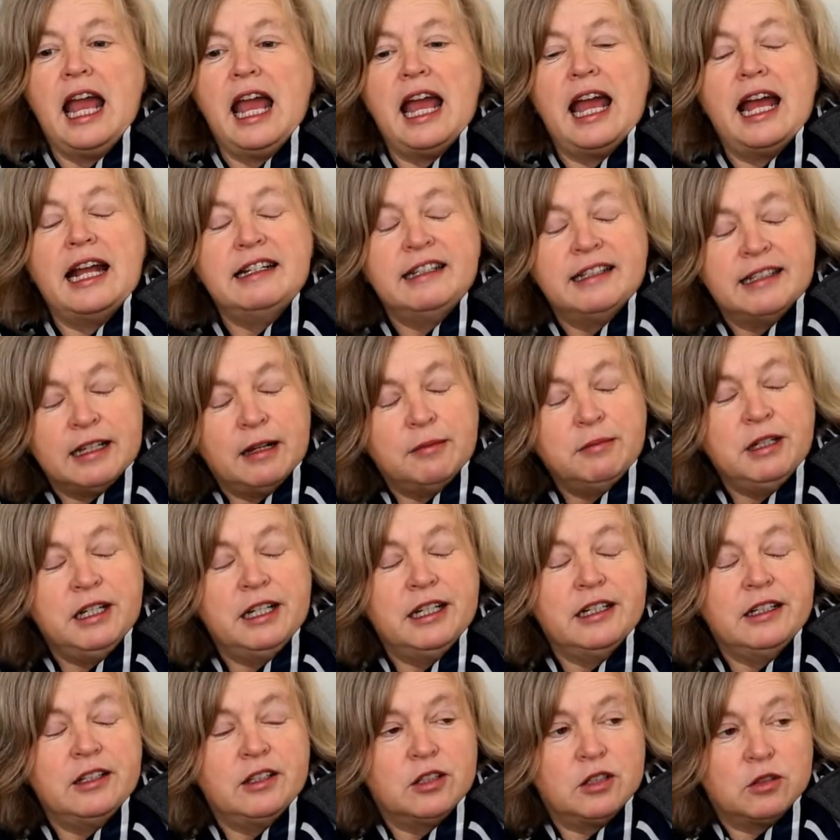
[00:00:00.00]
And some
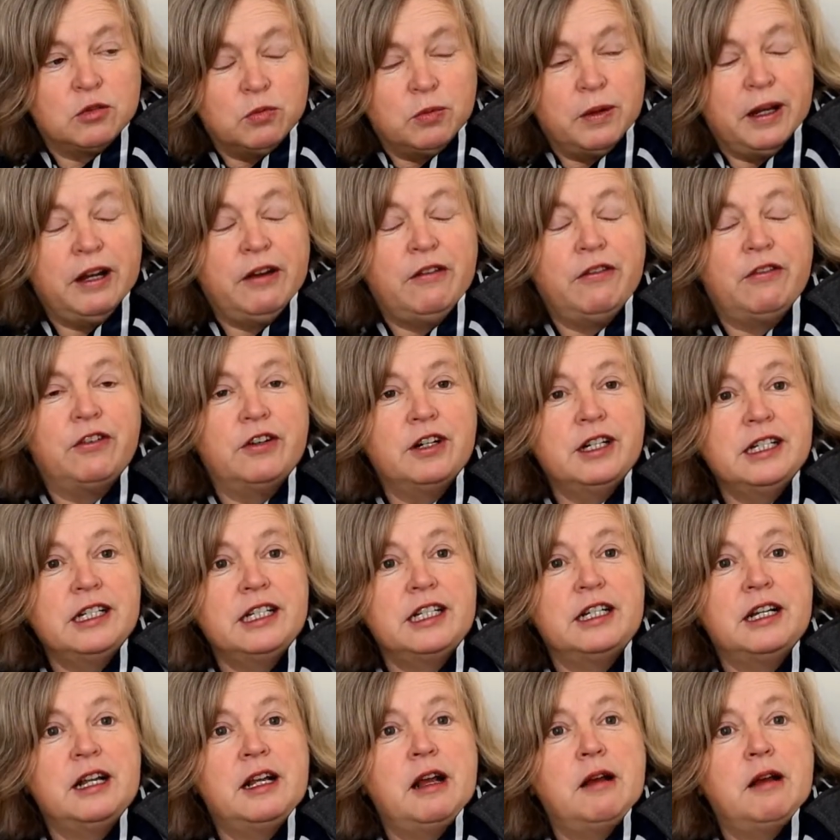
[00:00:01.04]
kids went for it,